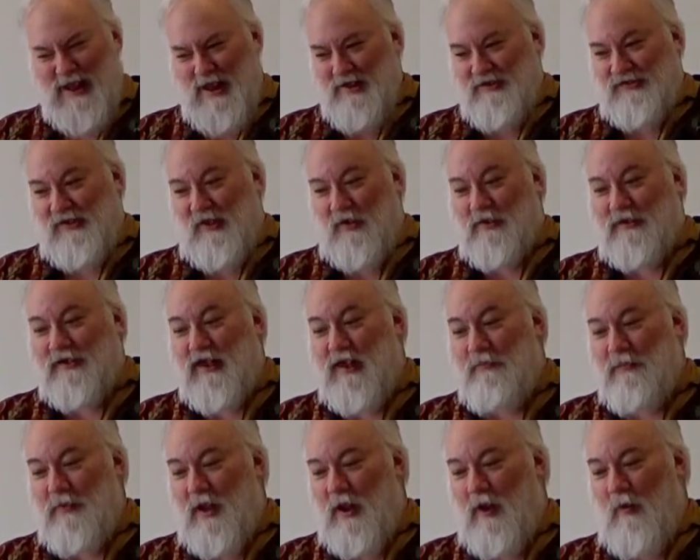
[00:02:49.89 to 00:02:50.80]
So
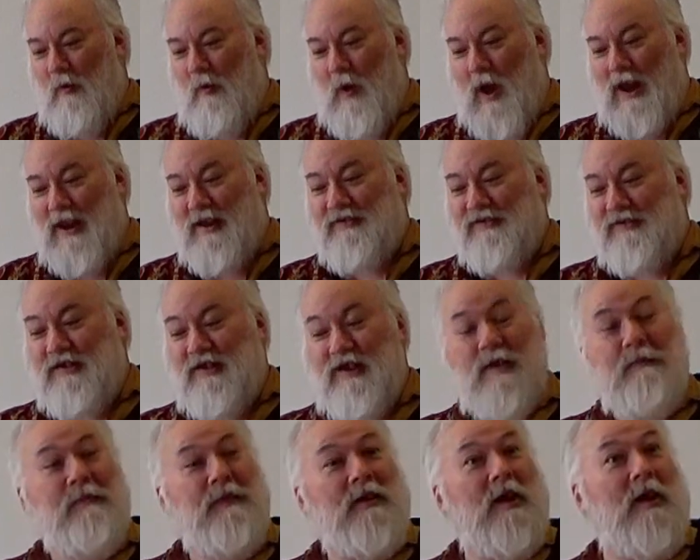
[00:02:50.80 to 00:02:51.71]
keep your Wallace,
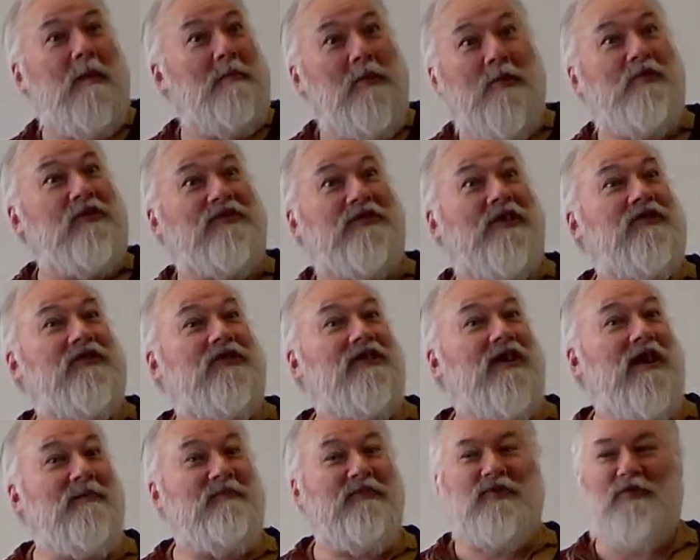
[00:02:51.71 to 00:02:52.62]
keep your Bruce, such
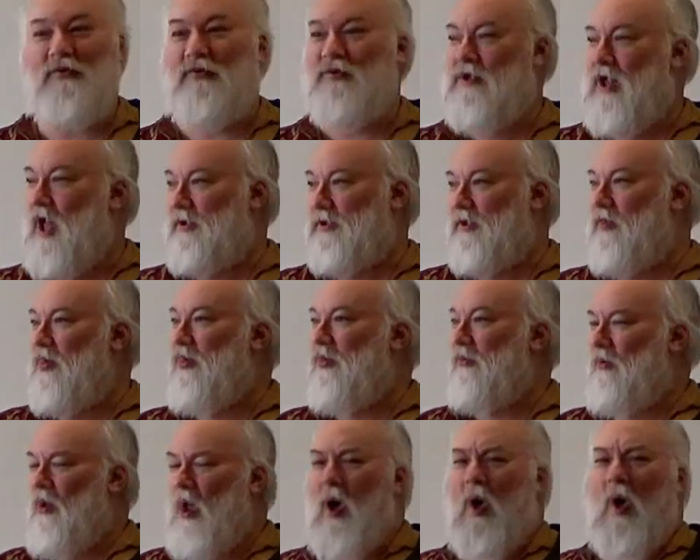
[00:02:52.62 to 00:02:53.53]
names do not
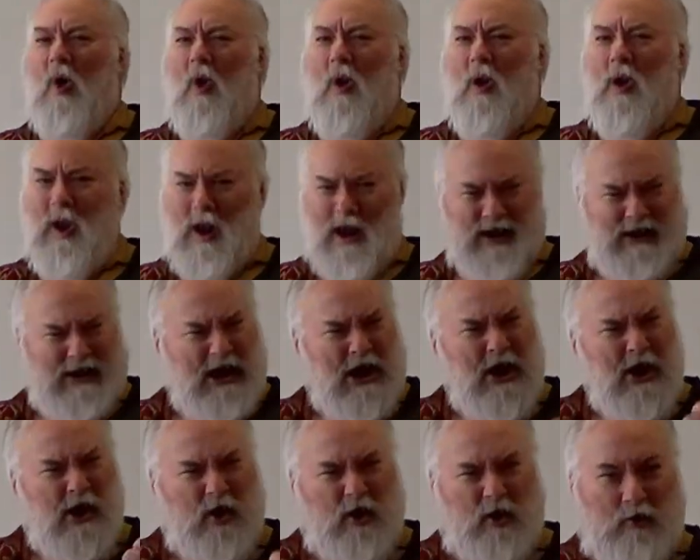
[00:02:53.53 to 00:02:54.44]
enthrall, like
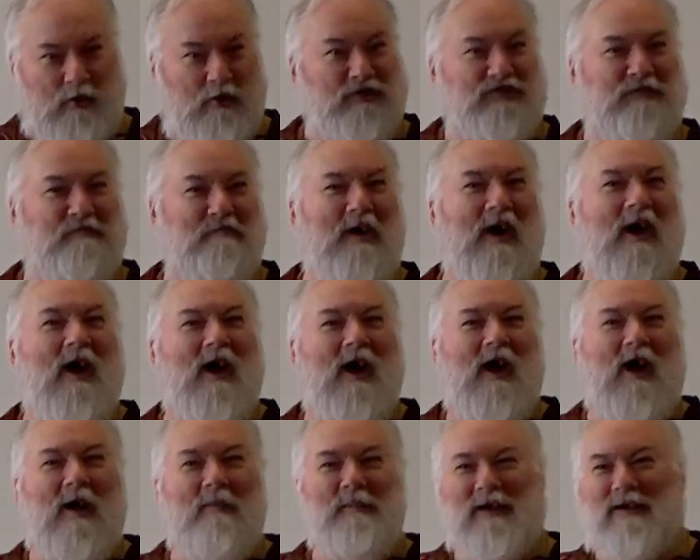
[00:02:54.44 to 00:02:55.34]

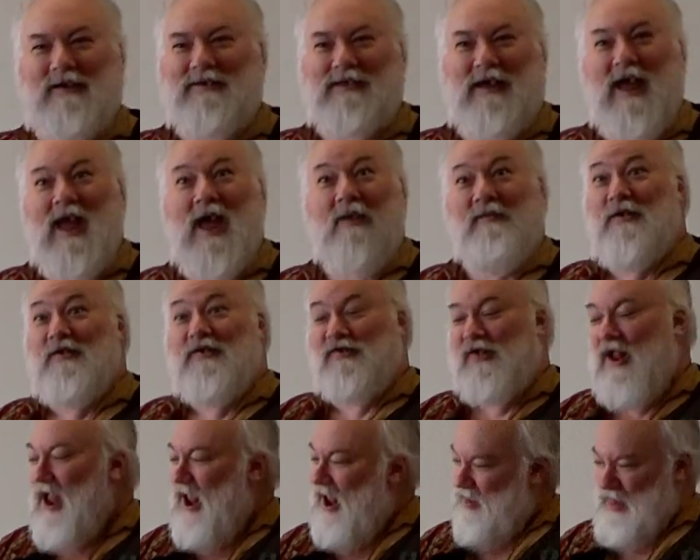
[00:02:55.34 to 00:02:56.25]
Chutzpah McTavish,